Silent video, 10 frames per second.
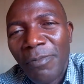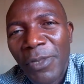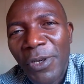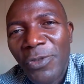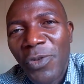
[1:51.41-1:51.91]

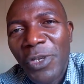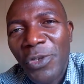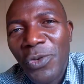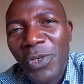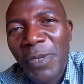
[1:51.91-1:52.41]
Because when
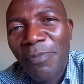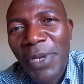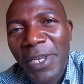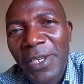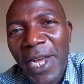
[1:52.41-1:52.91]
you
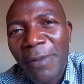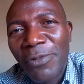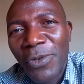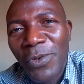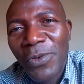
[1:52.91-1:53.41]
depend
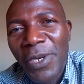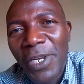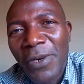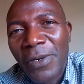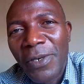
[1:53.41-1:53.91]

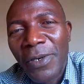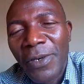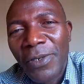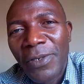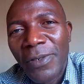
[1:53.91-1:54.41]
absolutely on
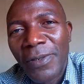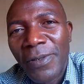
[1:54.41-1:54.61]
God,